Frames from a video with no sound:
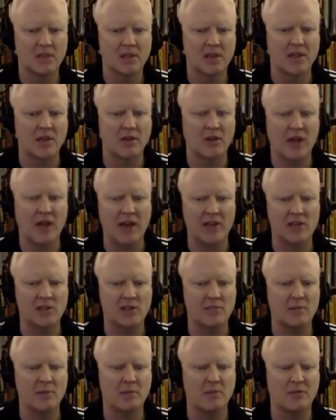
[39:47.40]
like
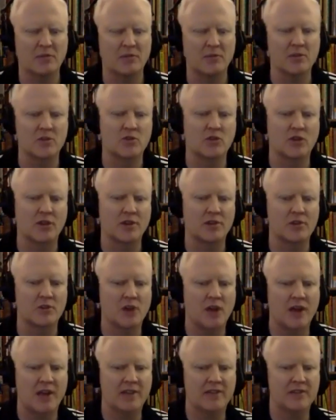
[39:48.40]
excellent people from the drug user
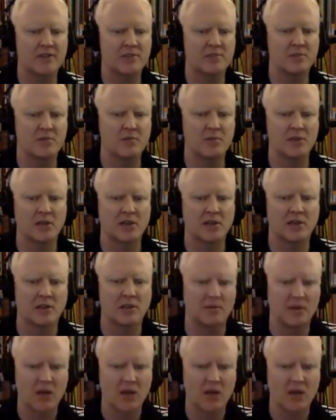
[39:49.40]
activist movement, like